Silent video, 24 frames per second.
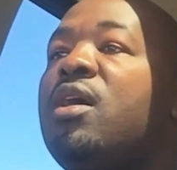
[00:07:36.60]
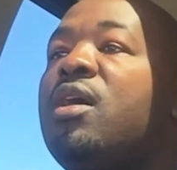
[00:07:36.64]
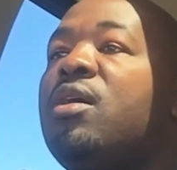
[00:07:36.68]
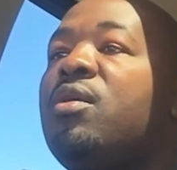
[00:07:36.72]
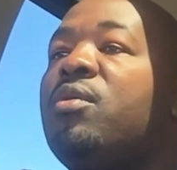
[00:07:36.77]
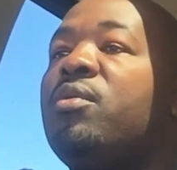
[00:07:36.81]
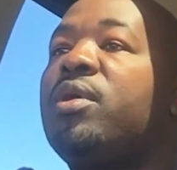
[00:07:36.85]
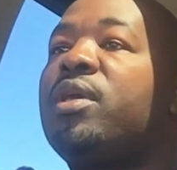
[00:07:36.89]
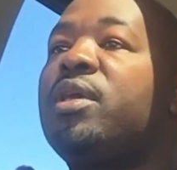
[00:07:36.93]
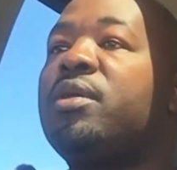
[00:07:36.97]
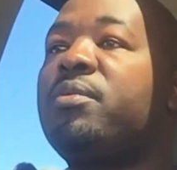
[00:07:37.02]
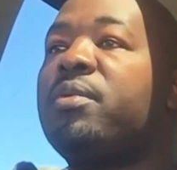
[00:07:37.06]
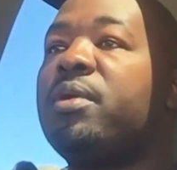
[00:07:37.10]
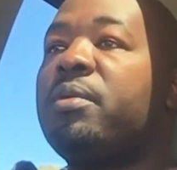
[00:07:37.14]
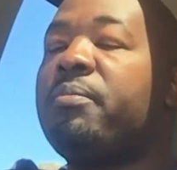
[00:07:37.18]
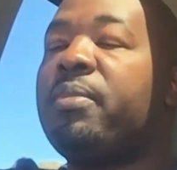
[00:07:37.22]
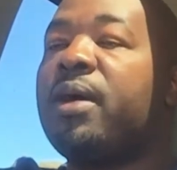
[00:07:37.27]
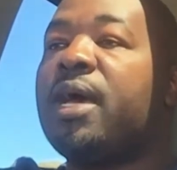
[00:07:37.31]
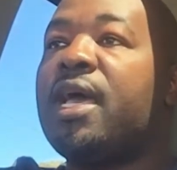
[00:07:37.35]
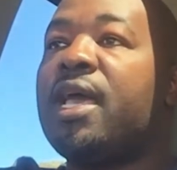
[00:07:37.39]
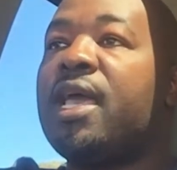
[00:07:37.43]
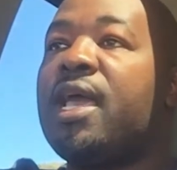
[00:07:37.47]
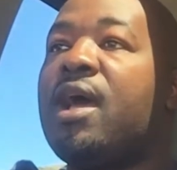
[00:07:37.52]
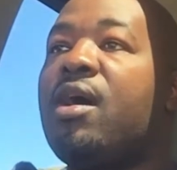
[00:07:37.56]
we
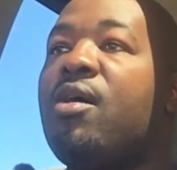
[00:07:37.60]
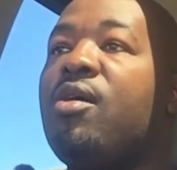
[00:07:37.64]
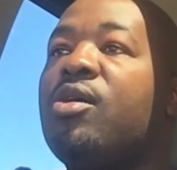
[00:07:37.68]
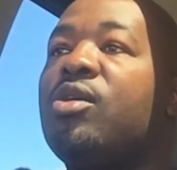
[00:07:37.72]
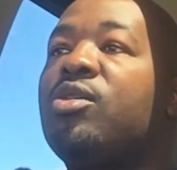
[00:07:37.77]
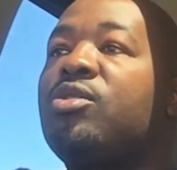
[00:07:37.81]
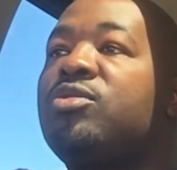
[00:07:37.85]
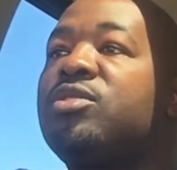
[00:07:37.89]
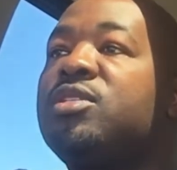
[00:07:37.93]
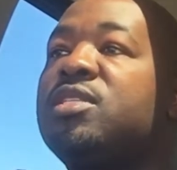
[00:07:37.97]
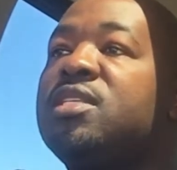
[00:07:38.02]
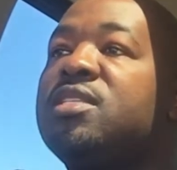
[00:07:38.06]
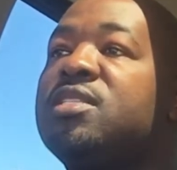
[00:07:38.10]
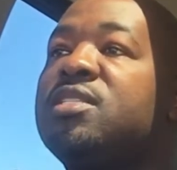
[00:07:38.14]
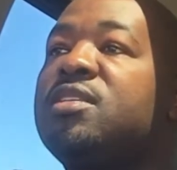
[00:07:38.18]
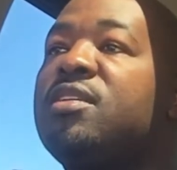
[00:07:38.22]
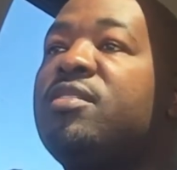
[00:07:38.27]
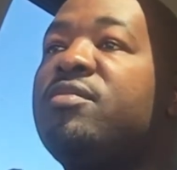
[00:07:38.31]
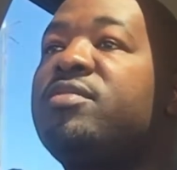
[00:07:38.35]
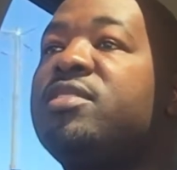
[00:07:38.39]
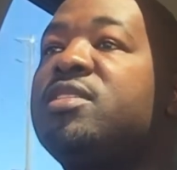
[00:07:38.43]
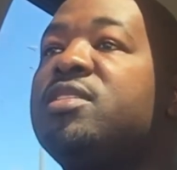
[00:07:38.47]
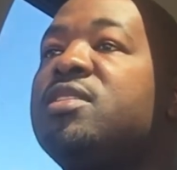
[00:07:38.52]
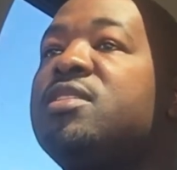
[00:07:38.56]
buy our goods and
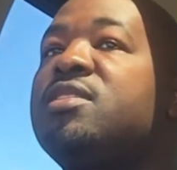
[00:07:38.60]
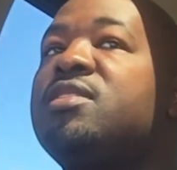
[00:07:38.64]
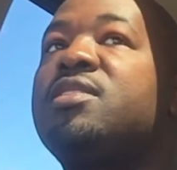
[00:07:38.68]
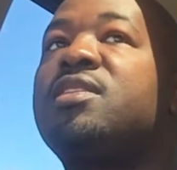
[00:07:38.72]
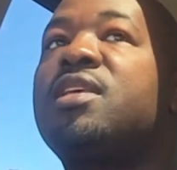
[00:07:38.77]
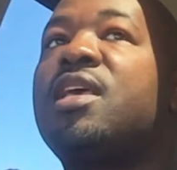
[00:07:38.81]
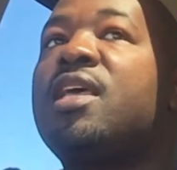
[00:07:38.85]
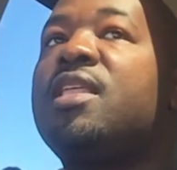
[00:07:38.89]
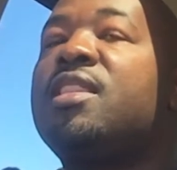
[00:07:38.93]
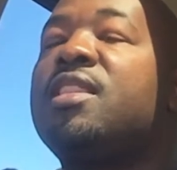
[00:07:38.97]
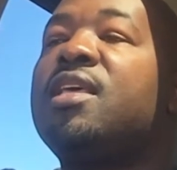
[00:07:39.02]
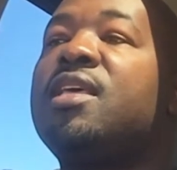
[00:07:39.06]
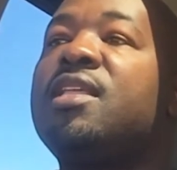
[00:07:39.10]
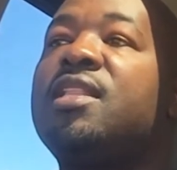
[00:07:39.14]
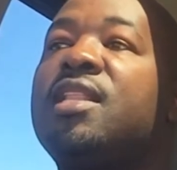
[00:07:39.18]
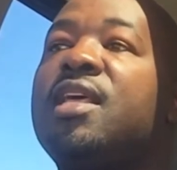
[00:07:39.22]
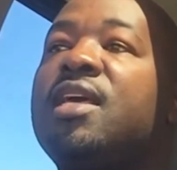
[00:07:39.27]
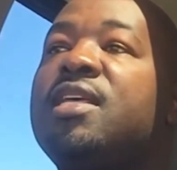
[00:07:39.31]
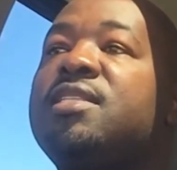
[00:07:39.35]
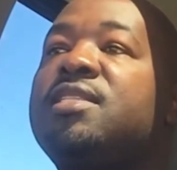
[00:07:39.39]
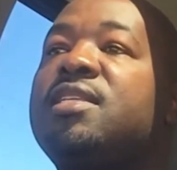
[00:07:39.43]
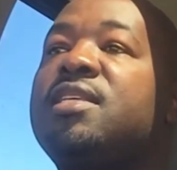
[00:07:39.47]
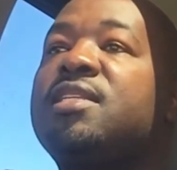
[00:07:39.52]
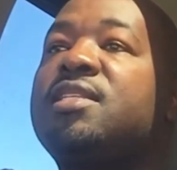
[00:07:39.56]
services, and then
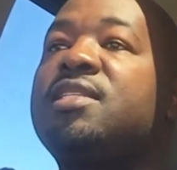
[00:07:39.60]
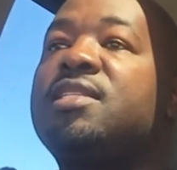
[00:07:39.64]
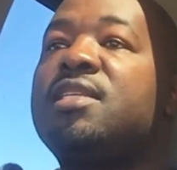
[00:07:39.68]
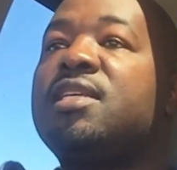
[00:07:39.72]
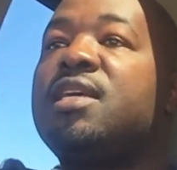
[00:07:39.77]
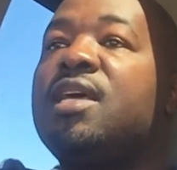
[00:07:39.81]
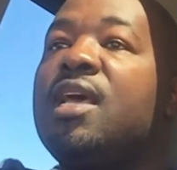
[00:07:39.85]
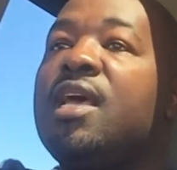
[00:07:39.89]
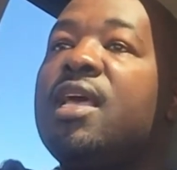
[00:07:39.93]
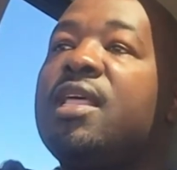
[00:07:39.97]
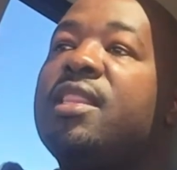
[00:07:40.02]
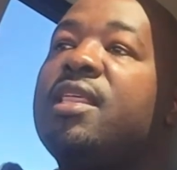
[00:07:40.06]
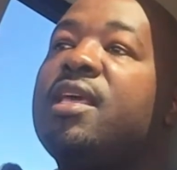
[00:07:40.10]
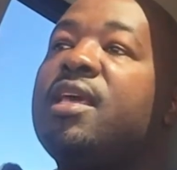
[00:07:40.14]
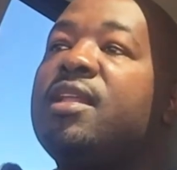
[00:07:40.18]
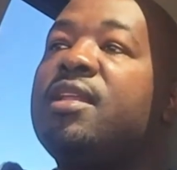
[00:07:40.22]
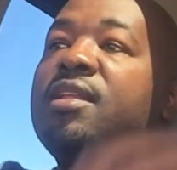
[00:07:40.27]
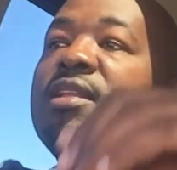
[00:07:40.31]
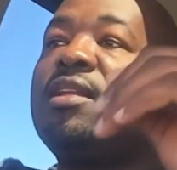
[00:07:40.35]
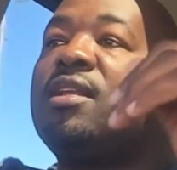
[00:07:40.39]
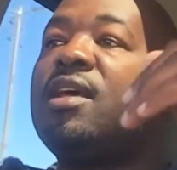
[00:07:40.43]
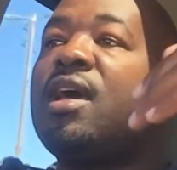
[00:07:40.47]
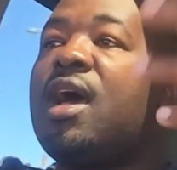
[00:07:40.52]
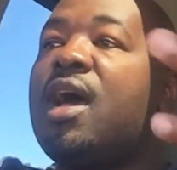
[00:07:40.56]
that's it.
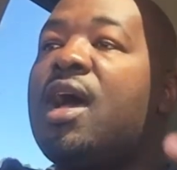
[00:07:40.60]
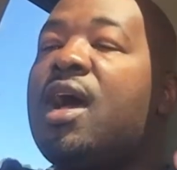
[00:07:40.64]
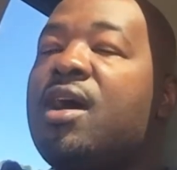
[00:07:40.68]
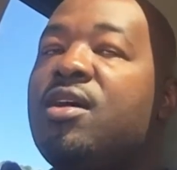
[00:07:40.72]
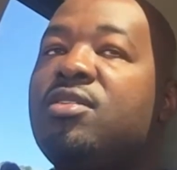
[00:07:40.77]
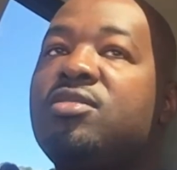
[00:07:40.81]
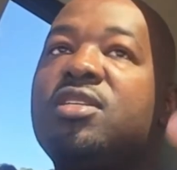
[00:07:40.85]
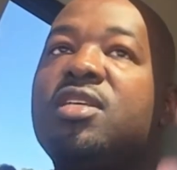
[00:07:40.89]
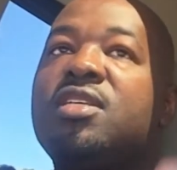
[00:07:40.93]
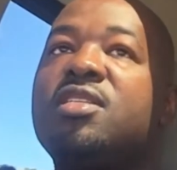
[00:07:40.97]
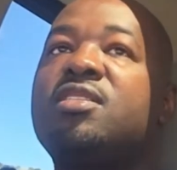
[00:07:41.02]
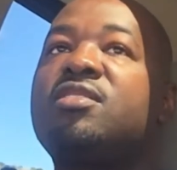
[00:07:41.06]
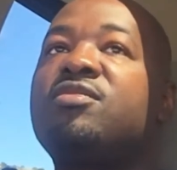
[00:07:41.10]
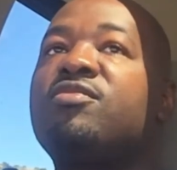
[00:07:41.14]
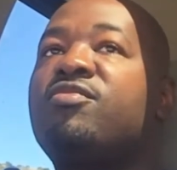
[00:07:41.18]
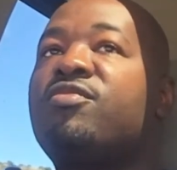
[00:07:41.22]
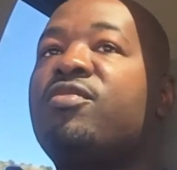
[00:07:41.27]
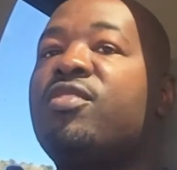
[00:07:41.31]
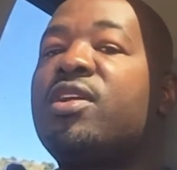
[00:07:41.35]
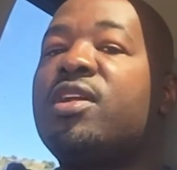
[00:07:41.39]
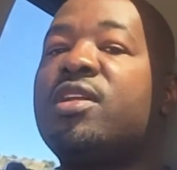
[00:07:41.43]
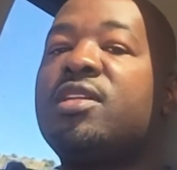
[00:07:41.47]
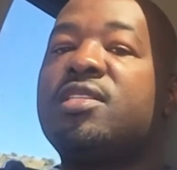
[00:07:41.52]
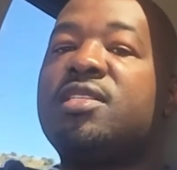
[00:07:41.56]
Then how does the
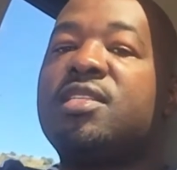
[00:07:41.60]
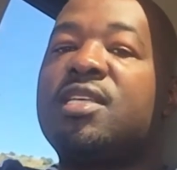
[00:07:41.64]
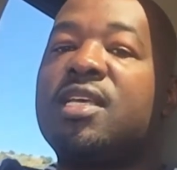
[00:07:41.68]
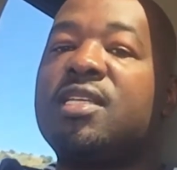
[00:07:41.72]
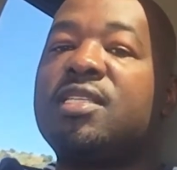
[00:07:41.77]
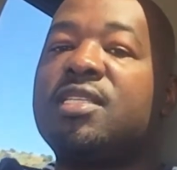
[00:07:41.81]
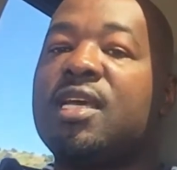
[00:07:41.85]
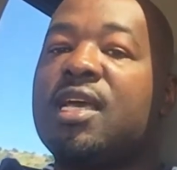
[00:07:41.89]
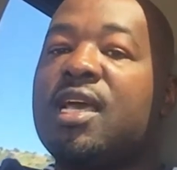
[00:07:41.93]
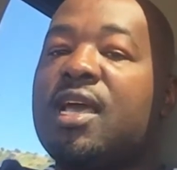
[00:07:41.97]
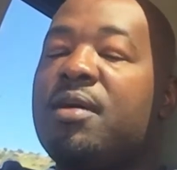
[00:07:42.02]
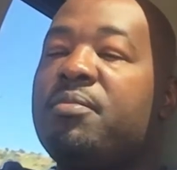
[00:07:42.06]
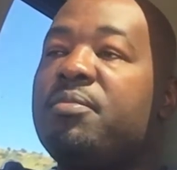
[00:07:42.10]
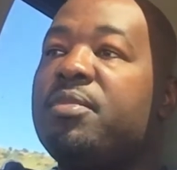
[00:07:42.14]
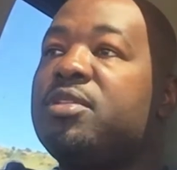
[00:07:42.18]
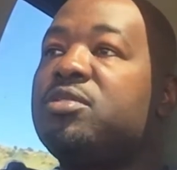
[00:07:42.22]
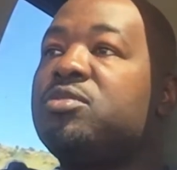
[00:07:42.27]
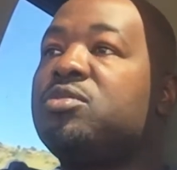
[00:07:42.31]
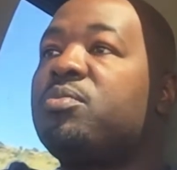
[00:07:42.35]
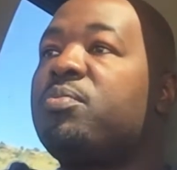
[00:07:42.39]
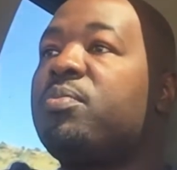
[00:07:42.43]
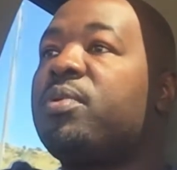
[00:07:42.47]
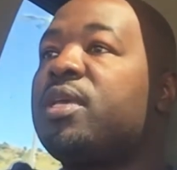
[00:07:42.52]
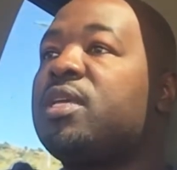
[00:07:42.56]
foreign sector come
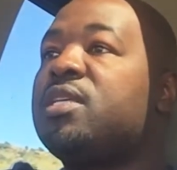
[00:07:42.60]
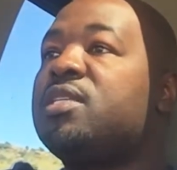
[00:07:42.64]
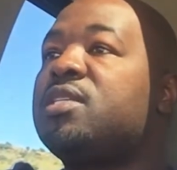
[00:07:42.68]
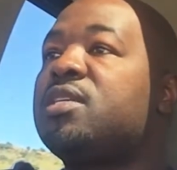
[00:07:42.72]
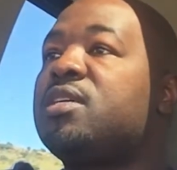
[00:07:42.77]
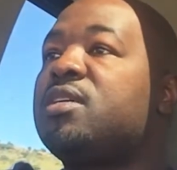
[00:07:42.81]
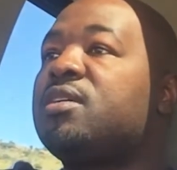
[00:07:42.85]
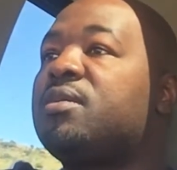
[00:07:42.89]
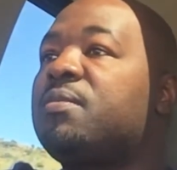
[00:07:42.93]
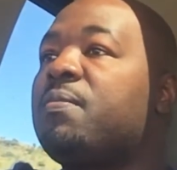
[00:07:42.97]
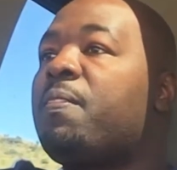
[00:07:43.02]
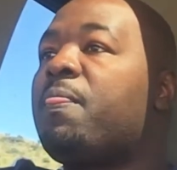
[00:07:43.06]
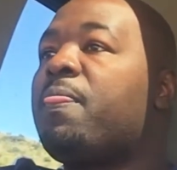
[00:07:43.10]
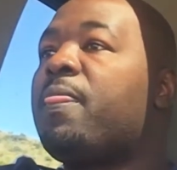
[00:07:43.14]
into picture?